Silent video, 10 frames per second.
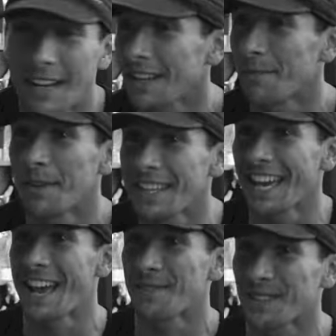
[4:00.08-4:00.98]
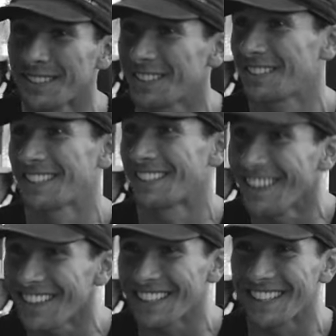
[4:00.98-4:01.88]
I don't mean that absolutely
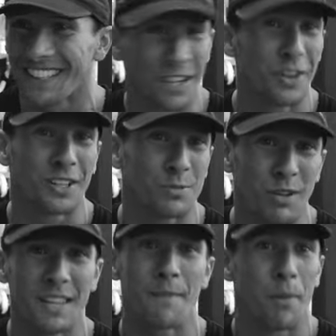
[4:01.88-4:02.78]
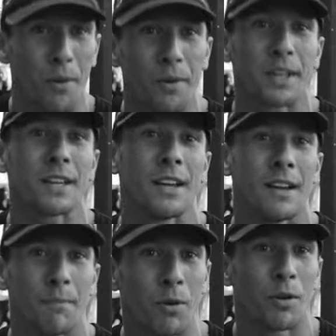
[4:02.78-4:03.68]
not in a nice way. They're boring
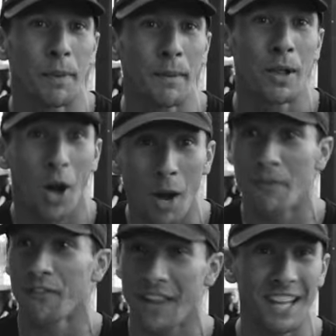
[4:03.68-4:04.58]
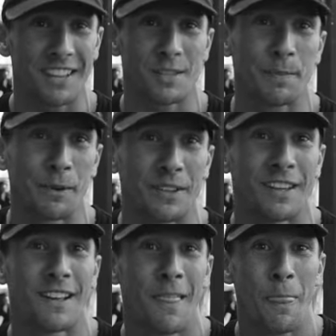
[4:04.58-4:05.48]
people. I'm a fan of the sport
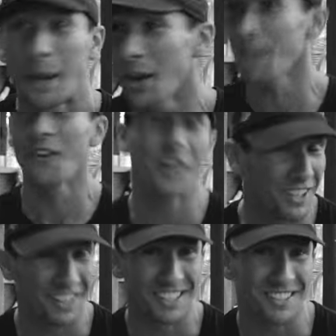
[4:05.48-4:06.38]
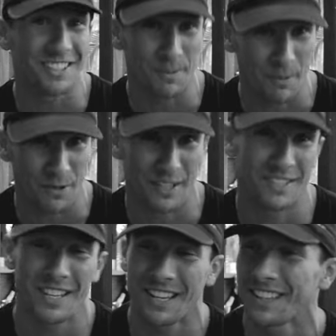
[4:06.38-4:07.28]
and I find a lot of these guys boring,
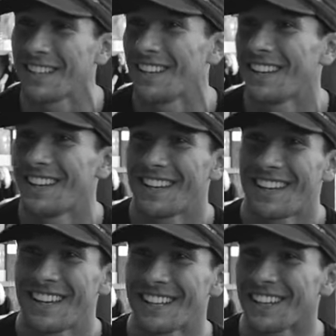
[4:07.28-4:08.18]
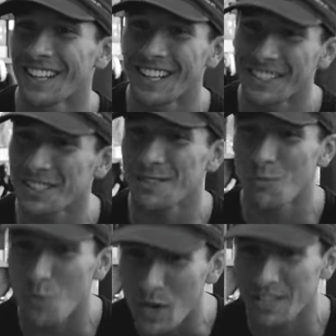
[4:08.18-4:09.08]
so I just
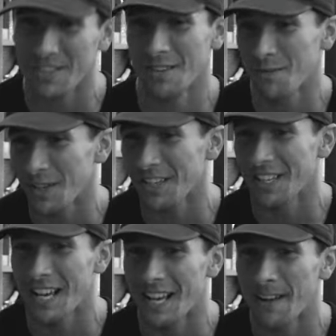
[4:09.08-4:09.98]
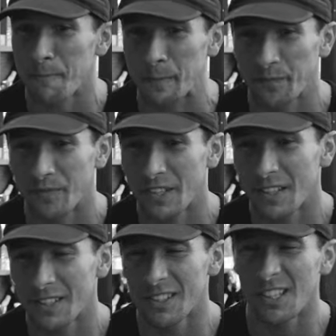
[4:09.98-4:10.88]
wish that we could
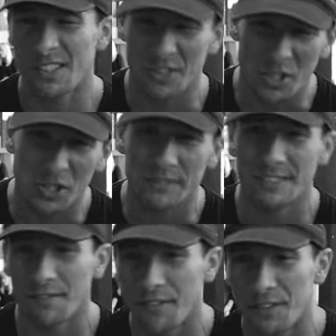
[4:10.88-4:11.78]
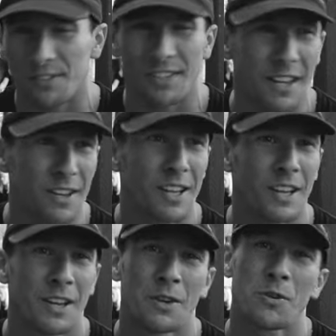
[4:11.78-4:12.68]
guys and girls didn't feel so
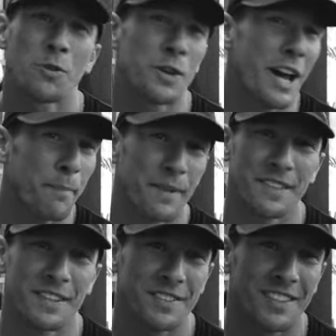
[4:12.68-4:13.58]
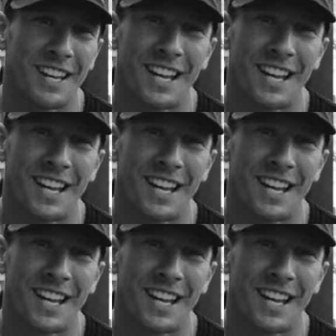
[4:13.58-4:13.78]
caught up in this